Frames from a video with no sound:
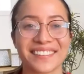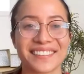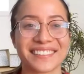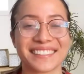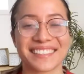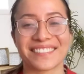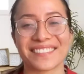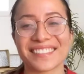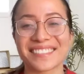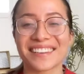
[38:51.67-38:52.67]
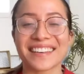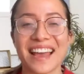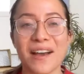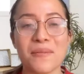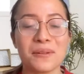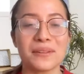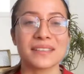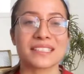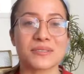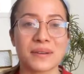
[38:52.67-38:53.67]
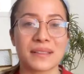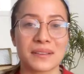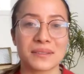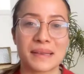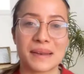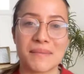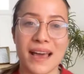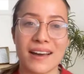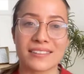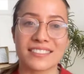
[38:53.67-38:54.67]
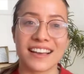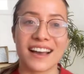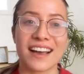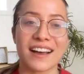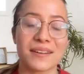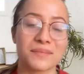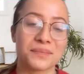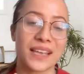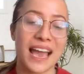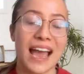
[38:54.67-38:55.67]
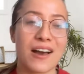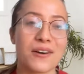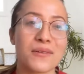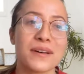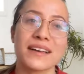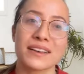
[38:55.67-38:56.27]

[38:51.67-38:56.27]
Awesome. So now we'll talk a little bit about how